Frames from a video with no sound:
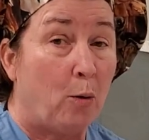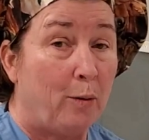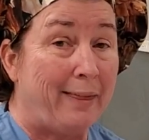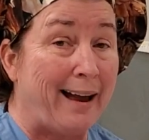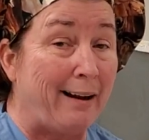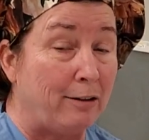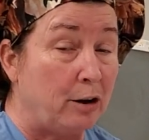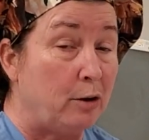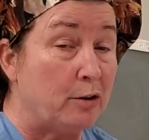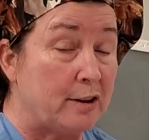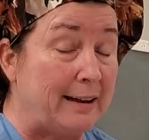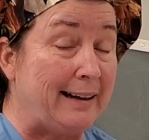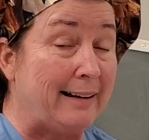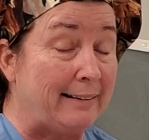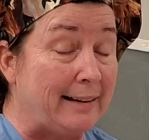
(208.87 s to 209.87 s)
without
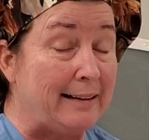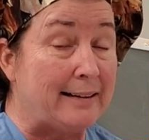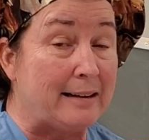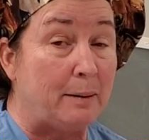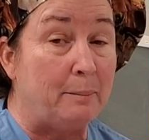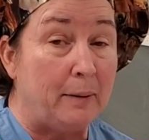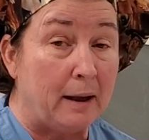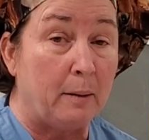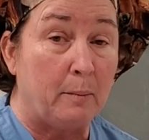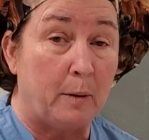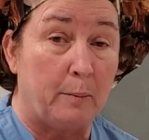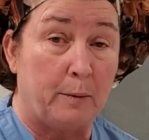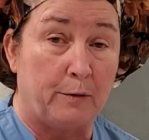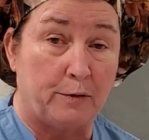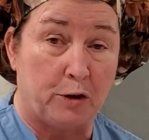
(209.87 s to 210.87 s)
using at least a
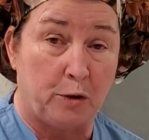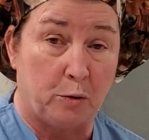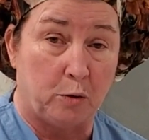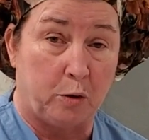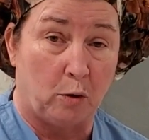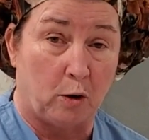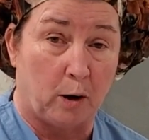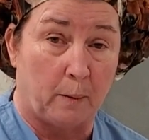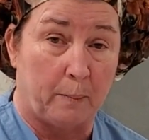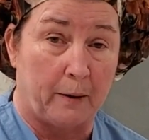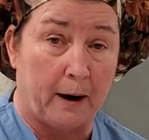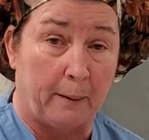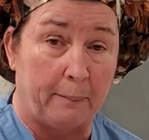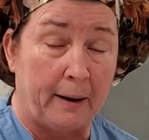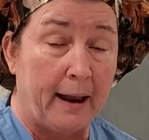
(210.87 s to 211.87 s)
minimum of 2
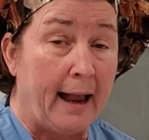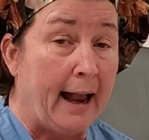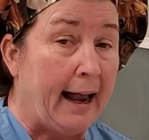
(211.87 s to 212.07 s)
Chloraprep.